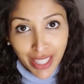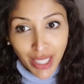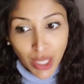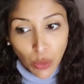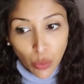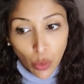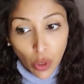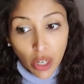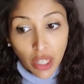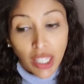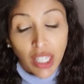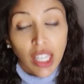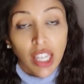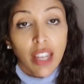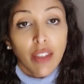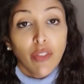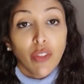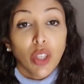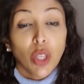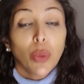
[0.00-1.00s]
this one.
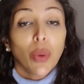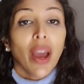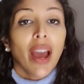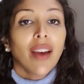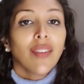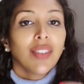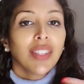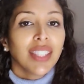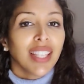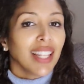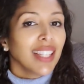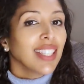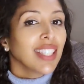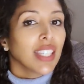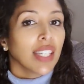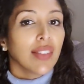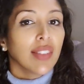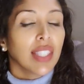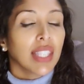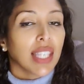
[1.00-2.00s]
If you have
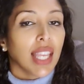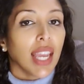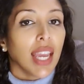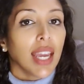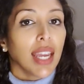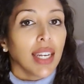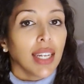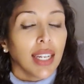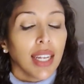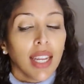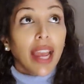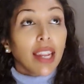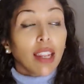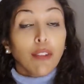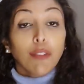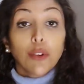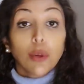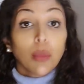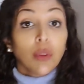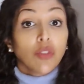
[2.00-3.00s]
sensitive skin, any
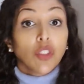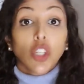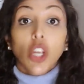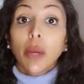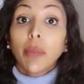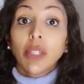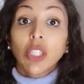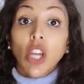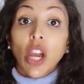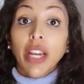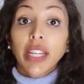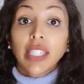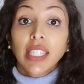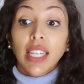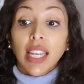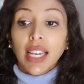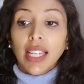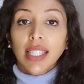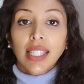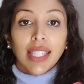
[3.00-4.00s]
form of
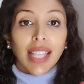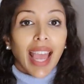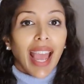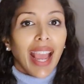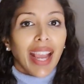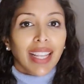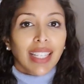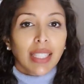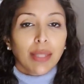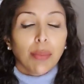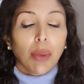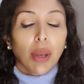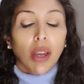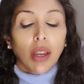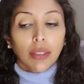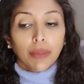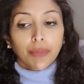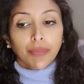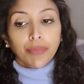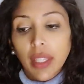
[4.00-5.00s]
dermatitis,
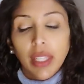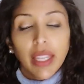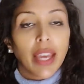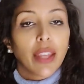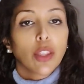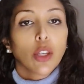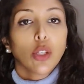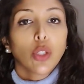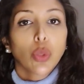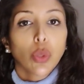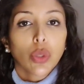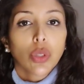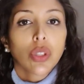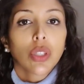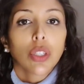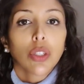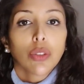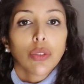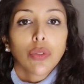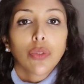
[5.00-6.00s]
eczema, yeah, those sorts
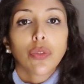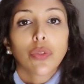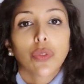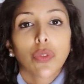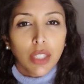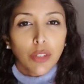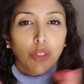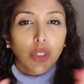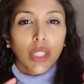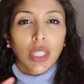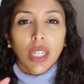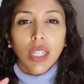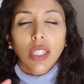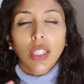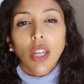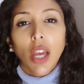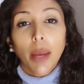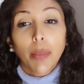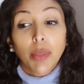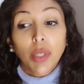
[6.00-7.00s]
of different skin
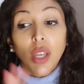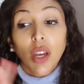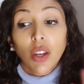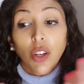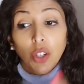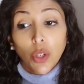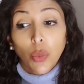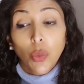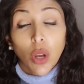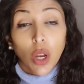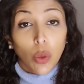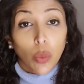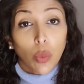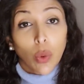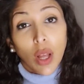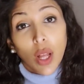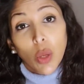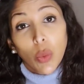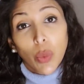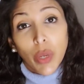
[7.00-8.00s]
types are going to work
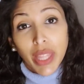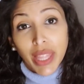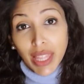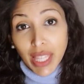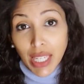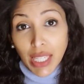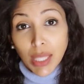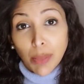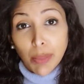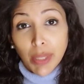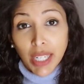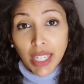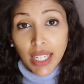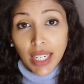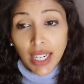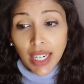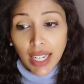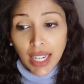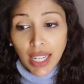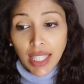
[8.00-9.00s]
well with this
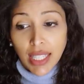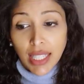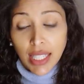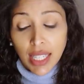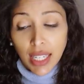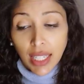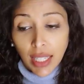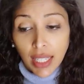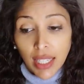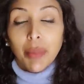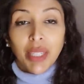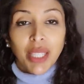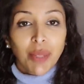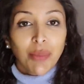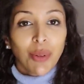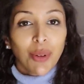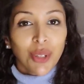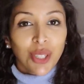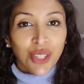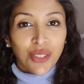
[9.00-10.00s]
particular cleanser. It's
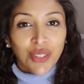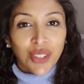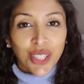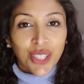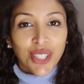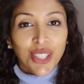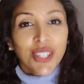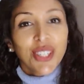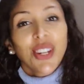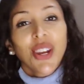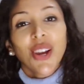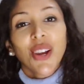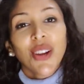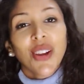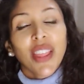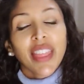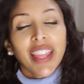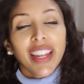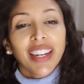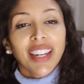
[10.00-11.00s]
important for you to
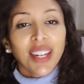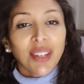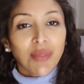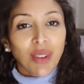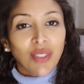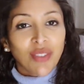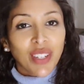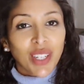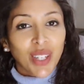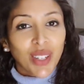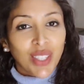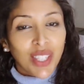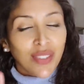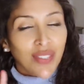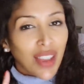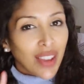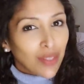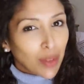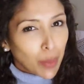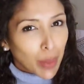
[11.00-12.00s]
know that none of my videos have
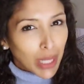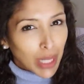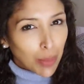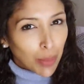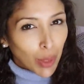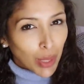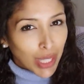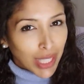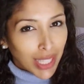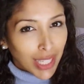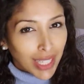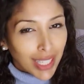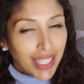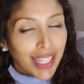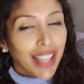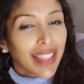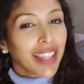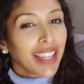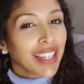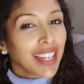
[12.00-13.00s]
ever been sponsored
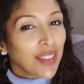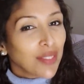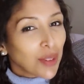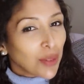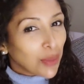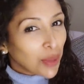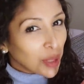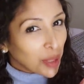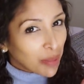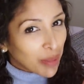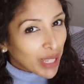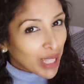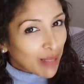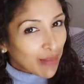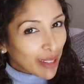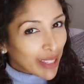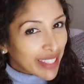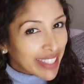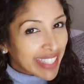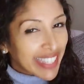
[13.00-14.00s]
and they never will be
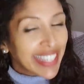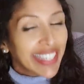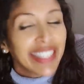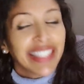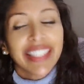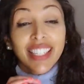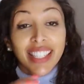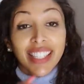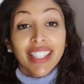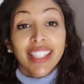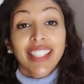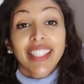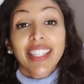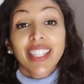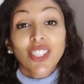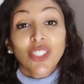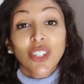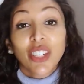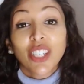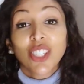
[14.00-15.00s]
sponsored. This is
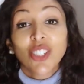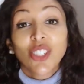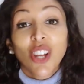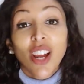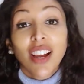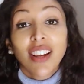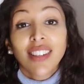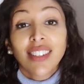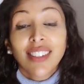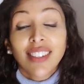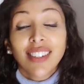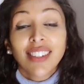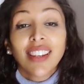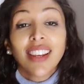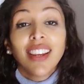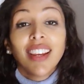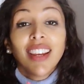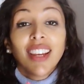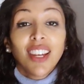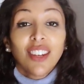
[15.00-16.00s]
literally just
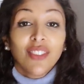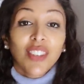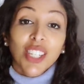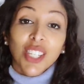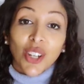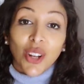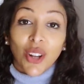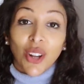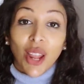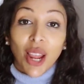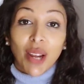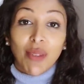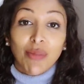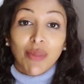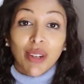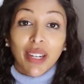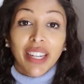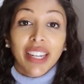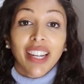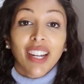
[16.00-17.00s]
a video
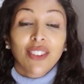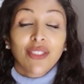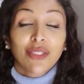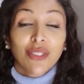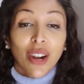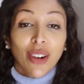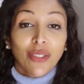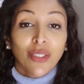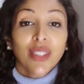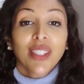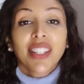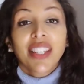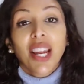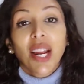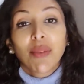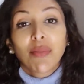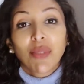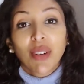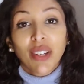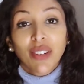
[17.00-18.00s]
library, a reference
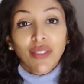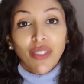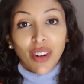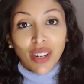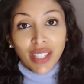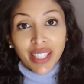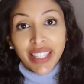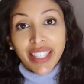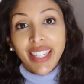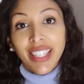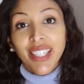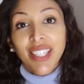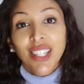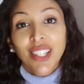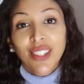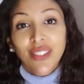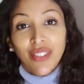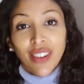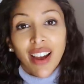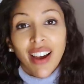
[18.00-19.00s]
library for our skin
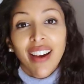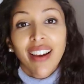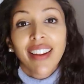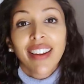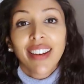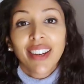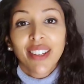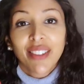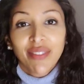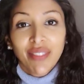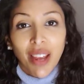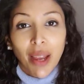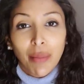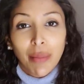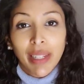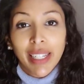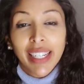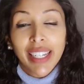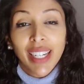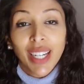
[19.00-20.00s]
of color
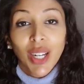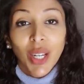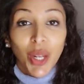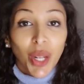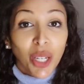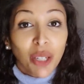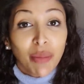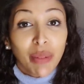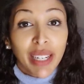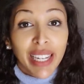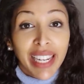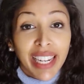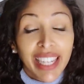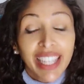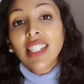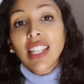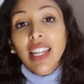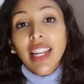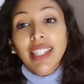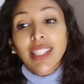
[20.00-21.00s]
family globally
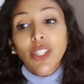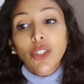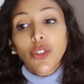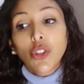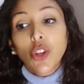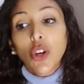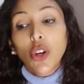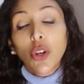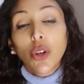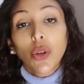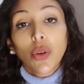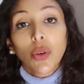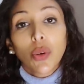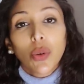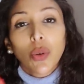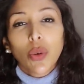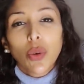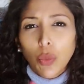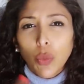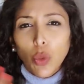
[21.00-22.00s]
to let you know
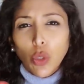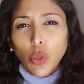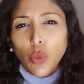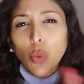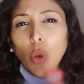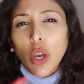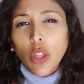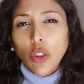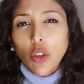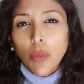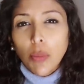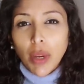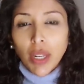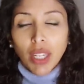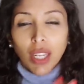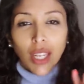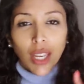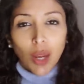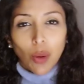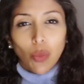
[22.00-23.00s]
what's worth your
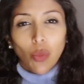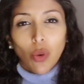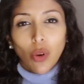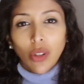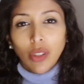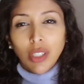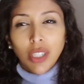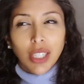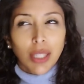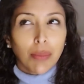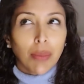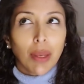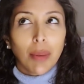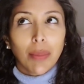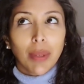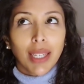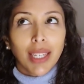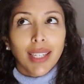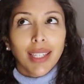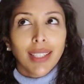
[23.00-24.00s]
money and what is
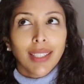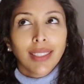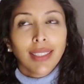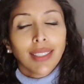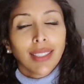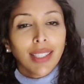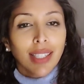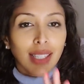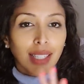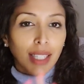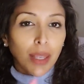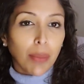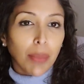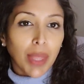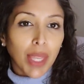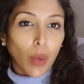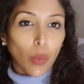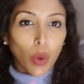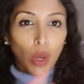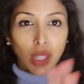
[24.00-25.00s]
maybe
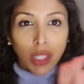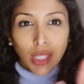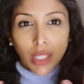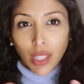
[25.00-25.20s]
something worth